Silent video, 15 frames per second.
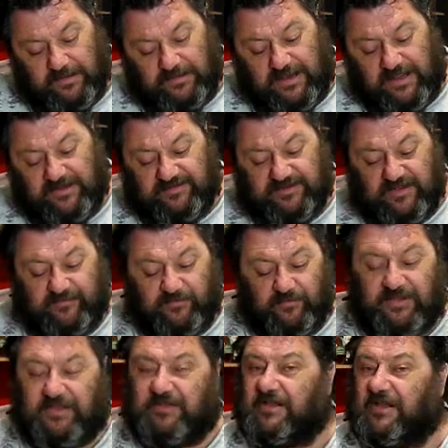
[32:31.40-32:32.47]
Day 7
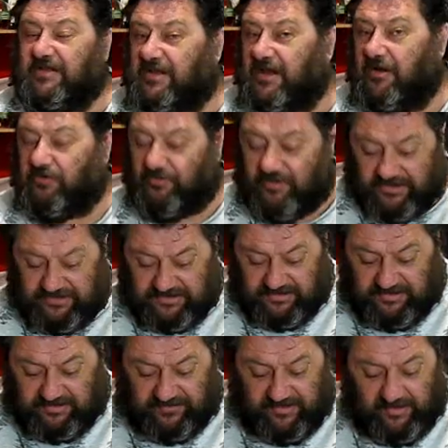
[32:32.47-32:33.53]
we started cold crashing
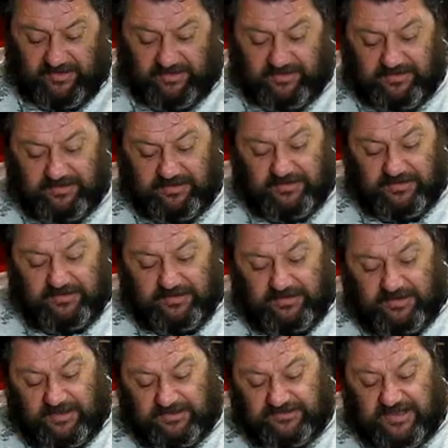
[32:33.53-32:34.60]
this fella.
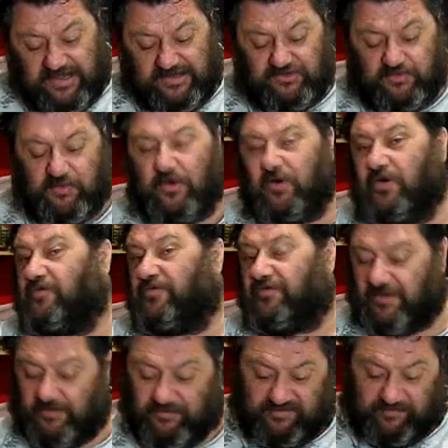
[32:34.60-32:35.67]
Uh, day 12
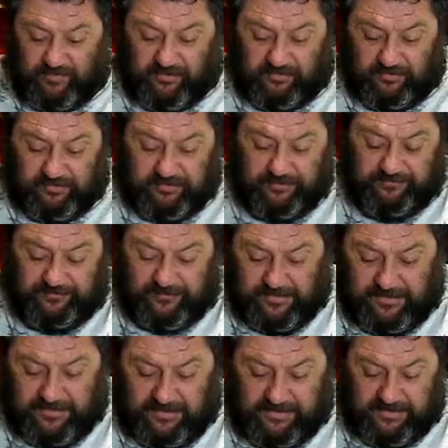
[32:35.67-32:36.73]
it was bottled.
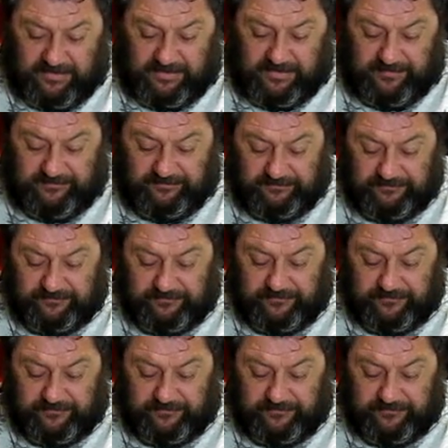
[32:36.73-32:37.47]
Um,